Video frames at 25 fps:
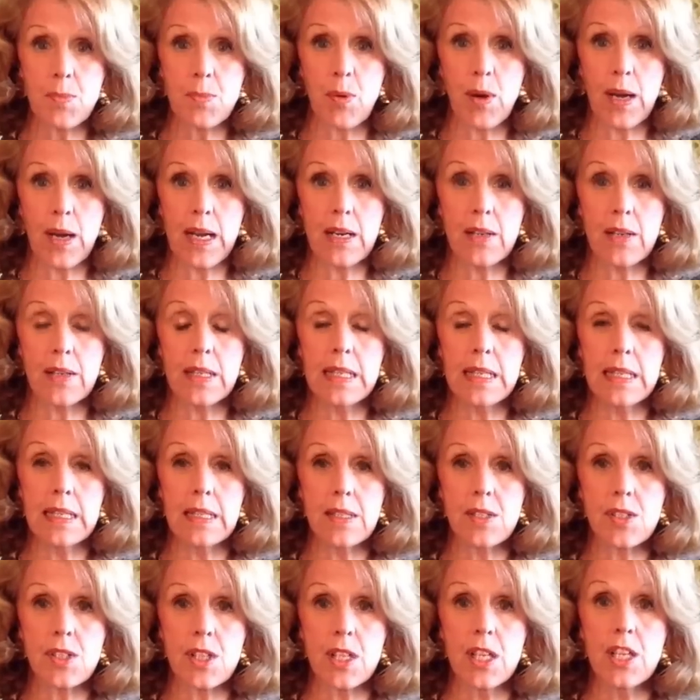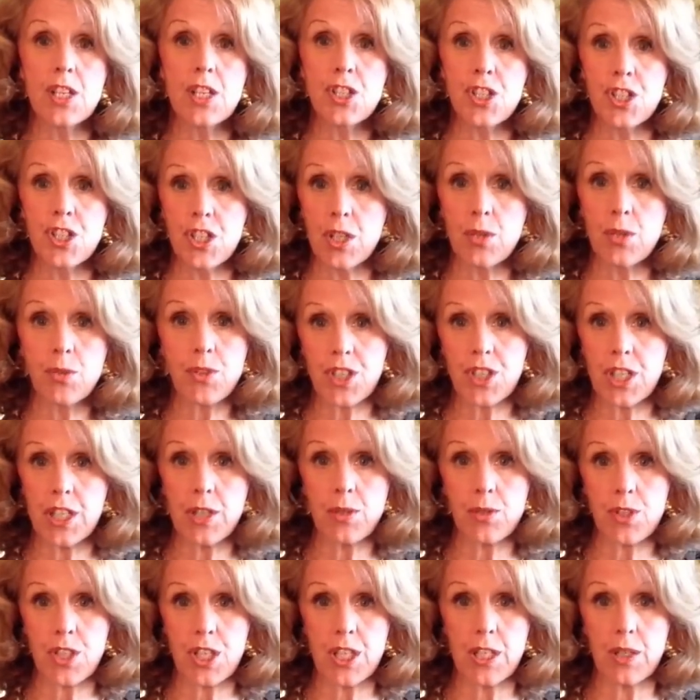prayer is shield,
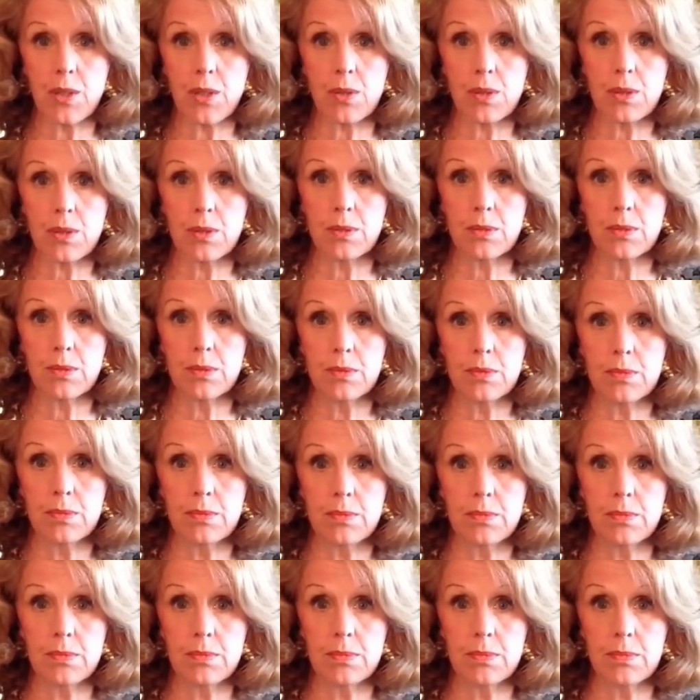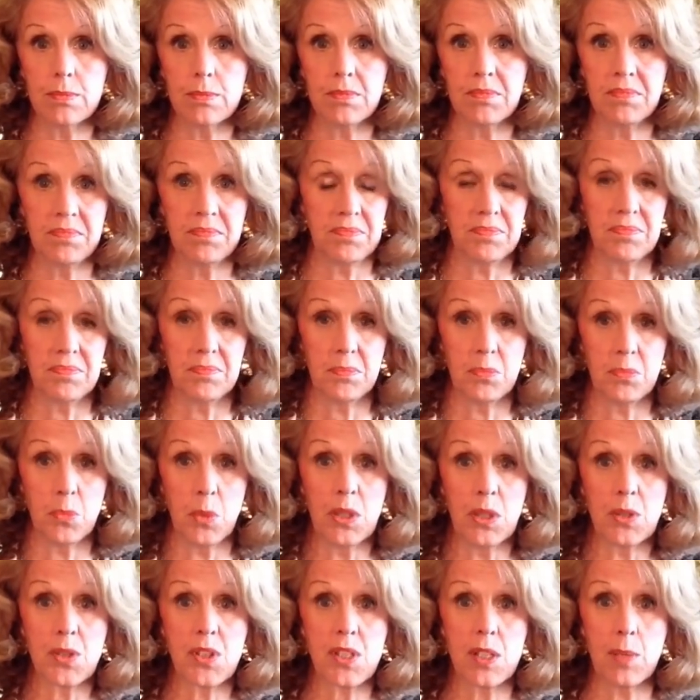shield, shield.
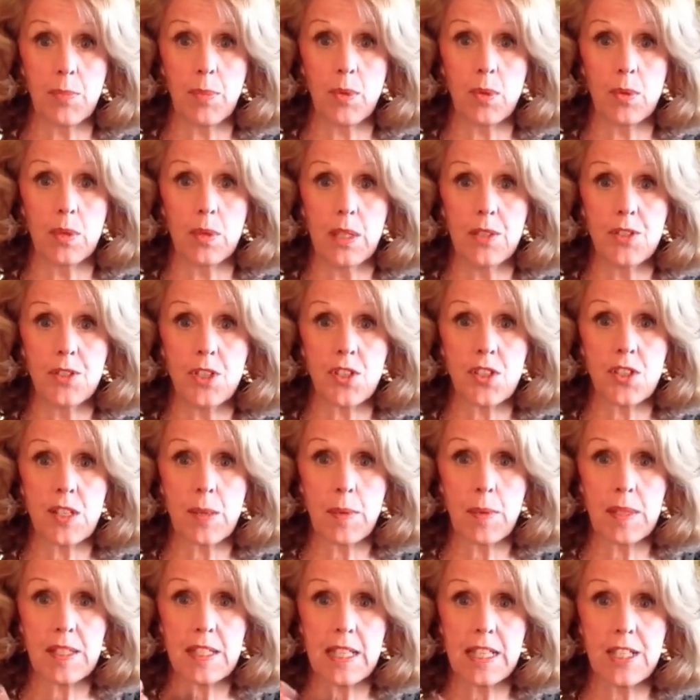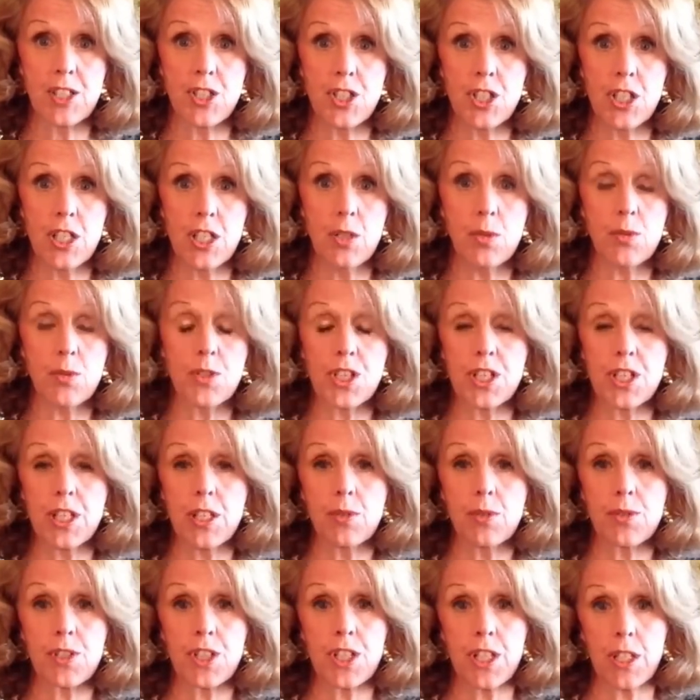Real simple. Just simply say shield,
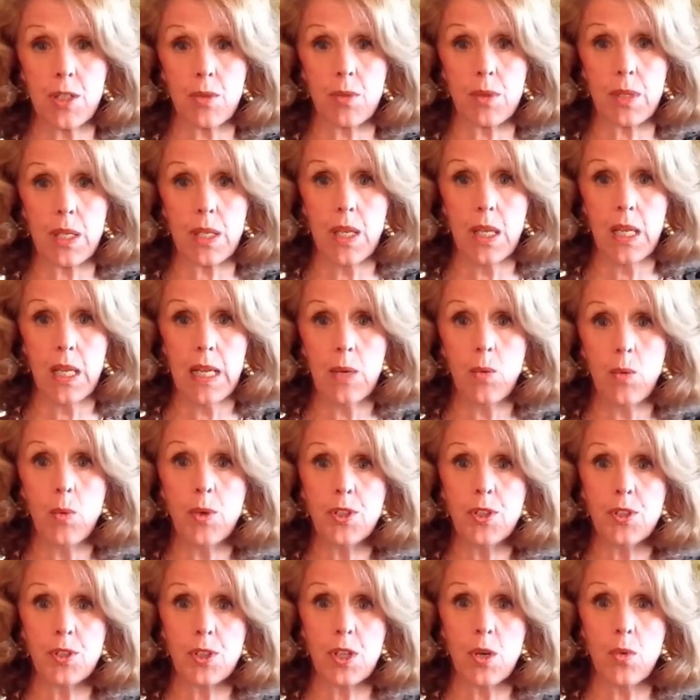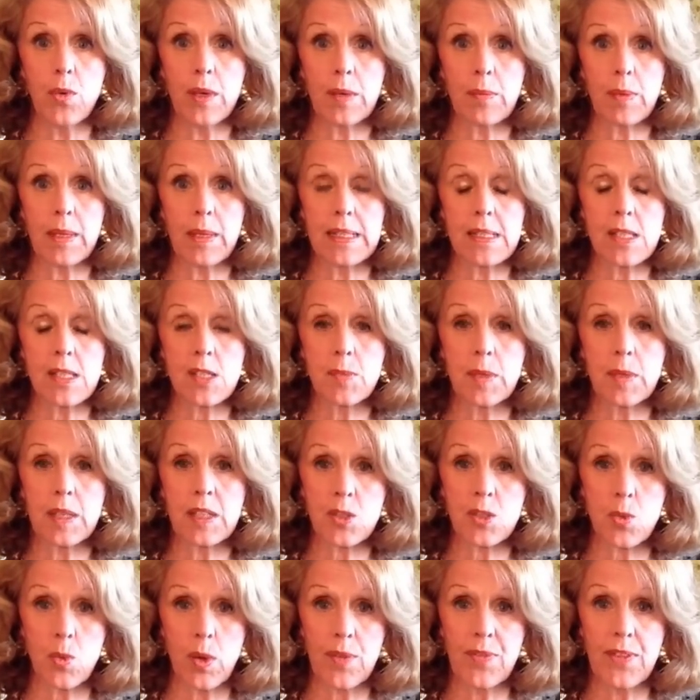shield, shield when you're going places.
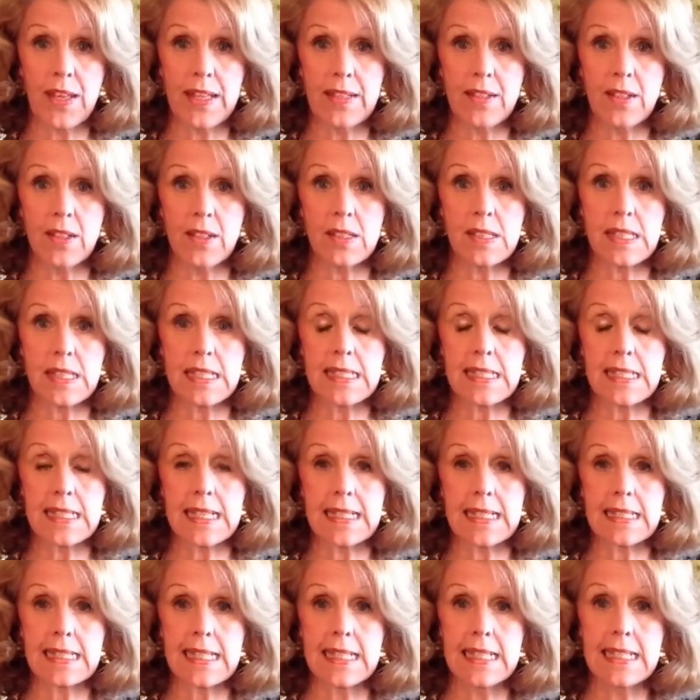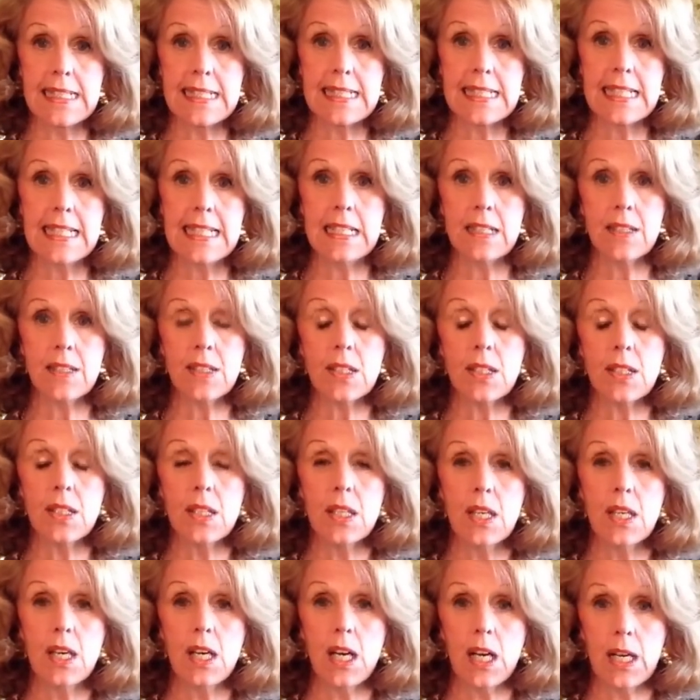Because what that does, it sets an intent
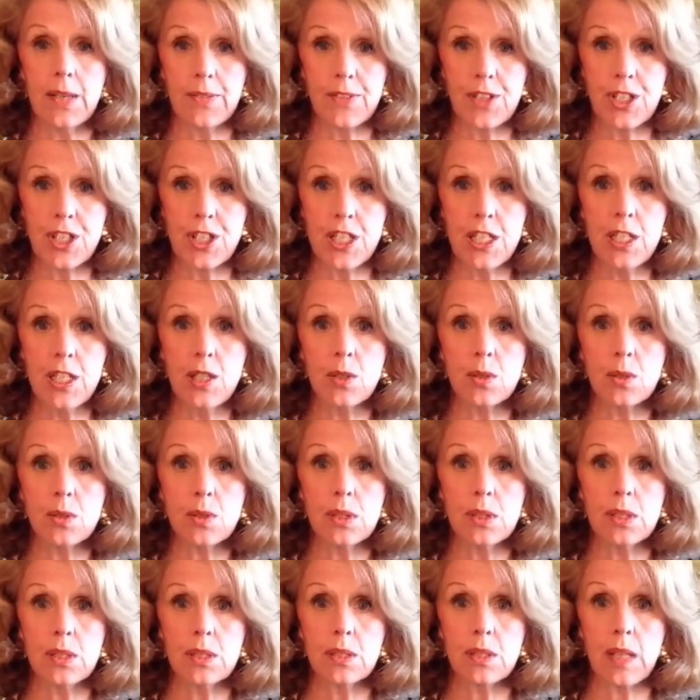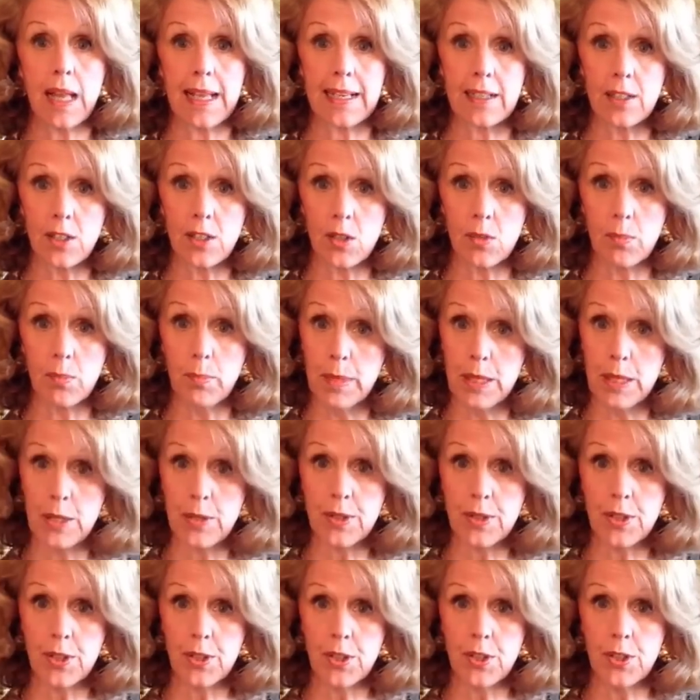of a shield, like a little mirror
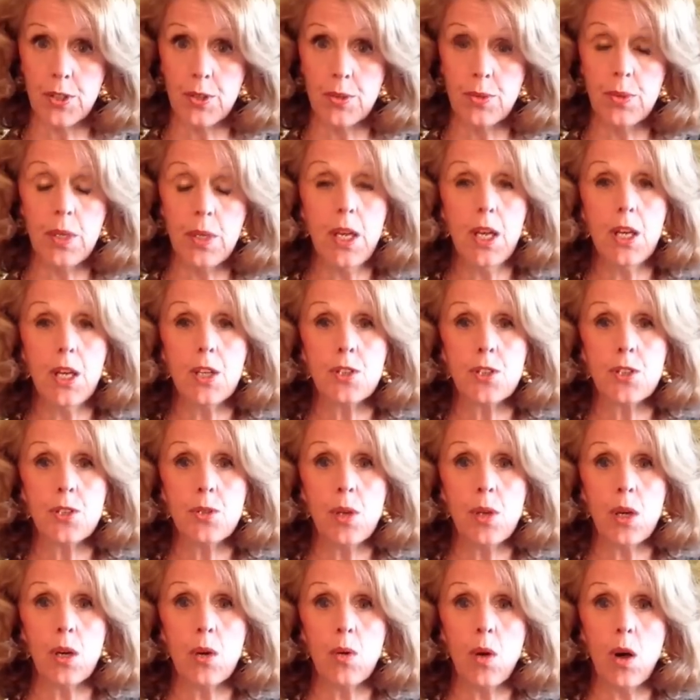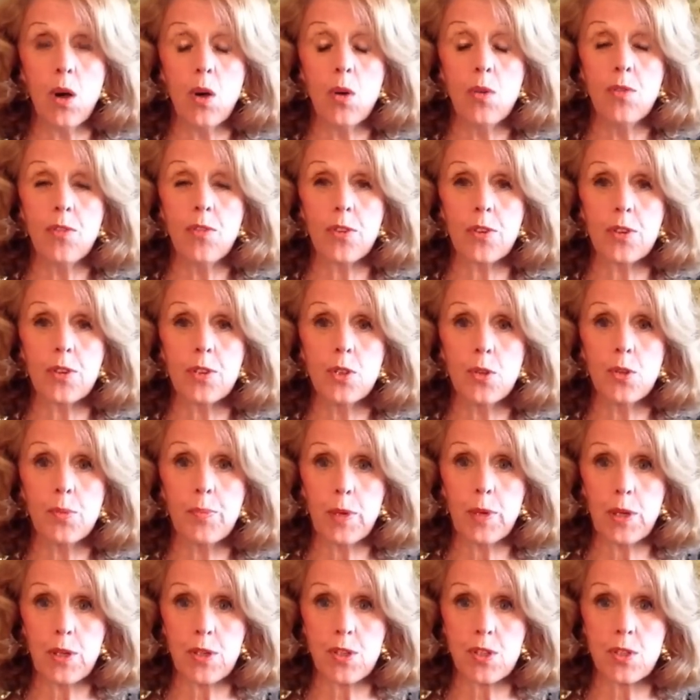cocoon, to go over your
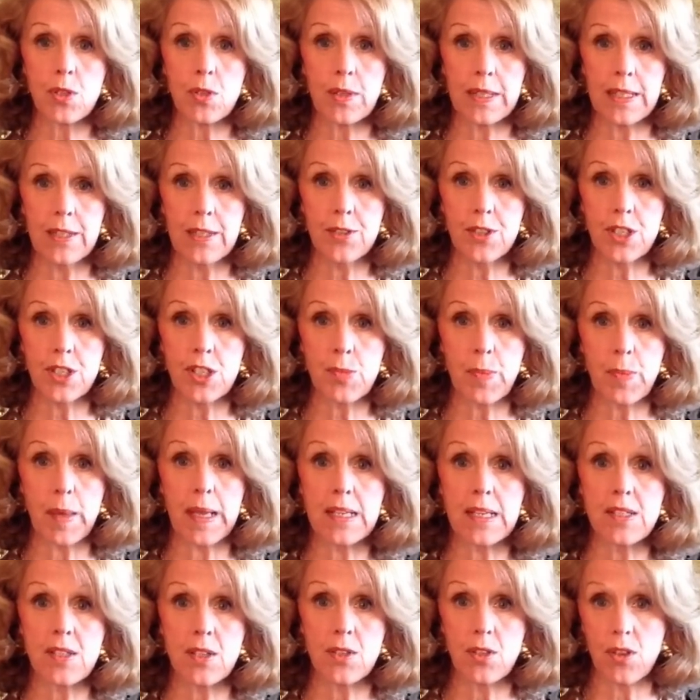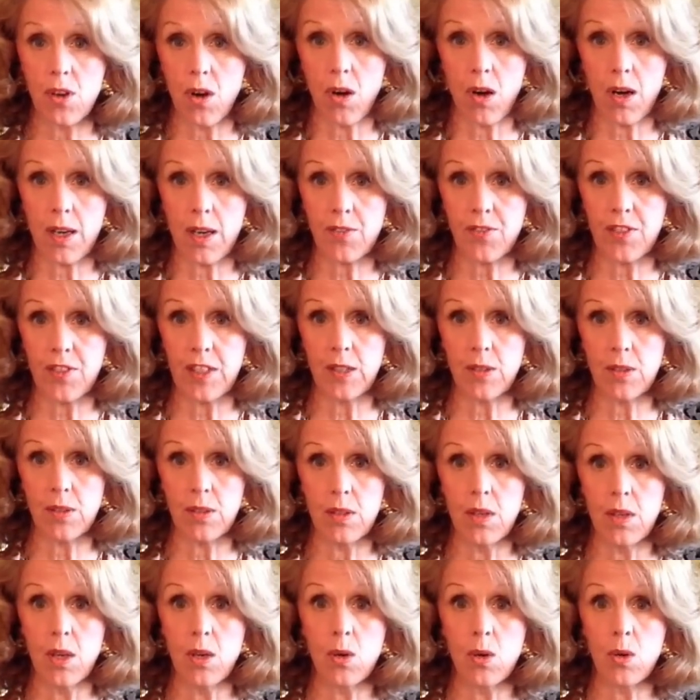personal energy space and your auric field
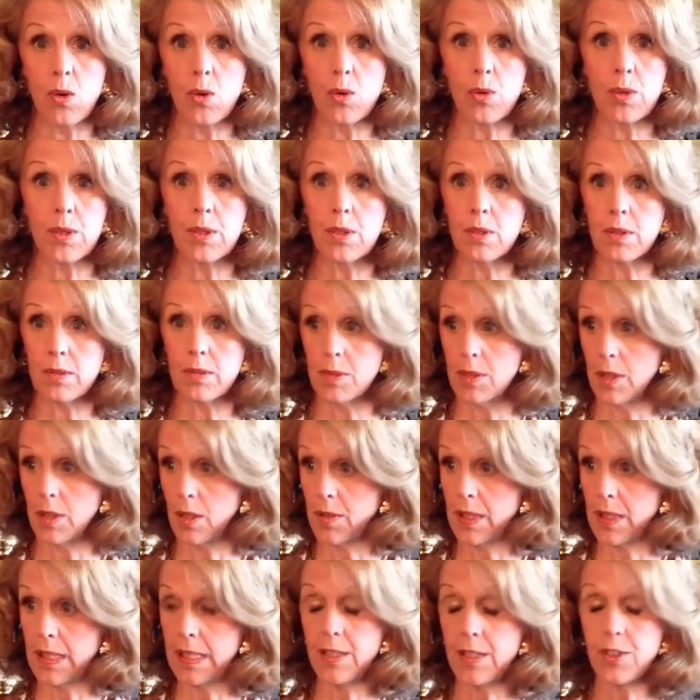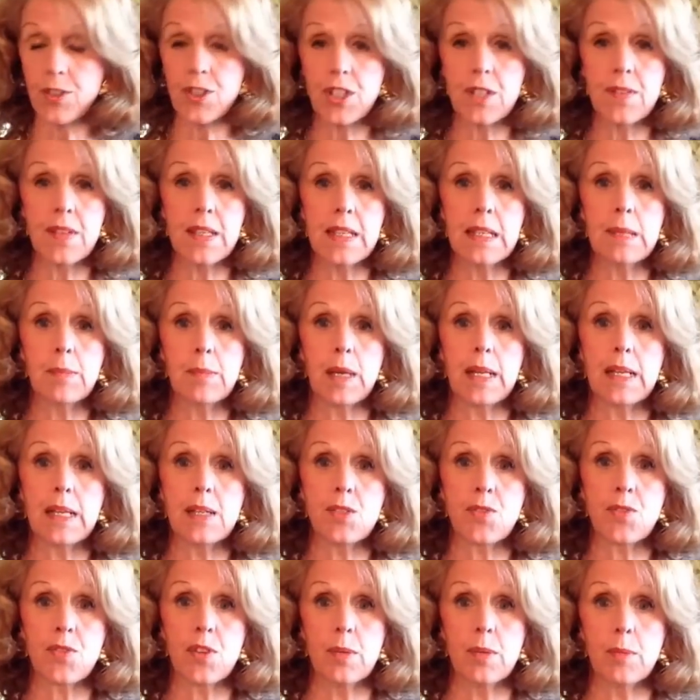or your, you know, the energy that emanates
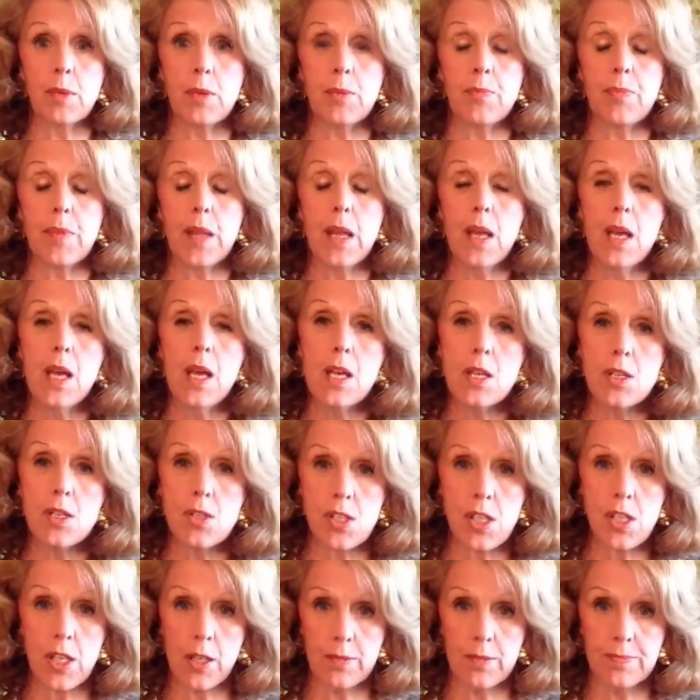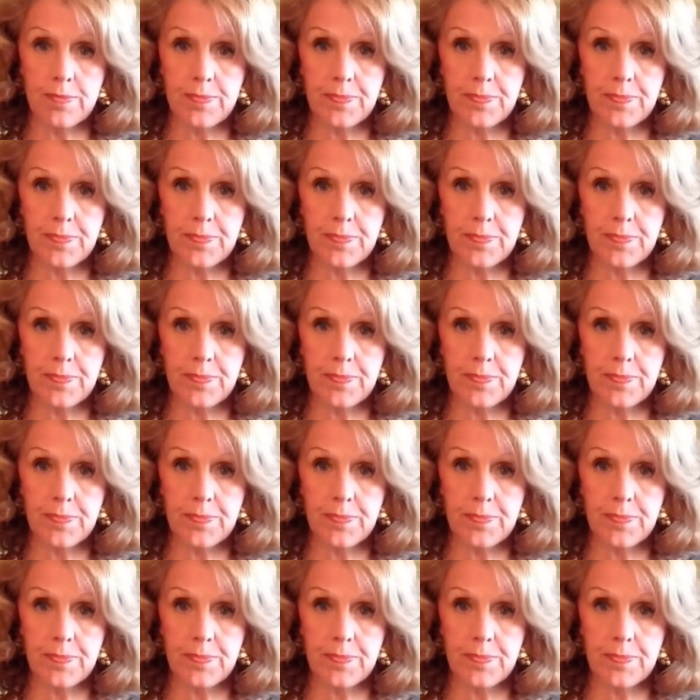from you. So,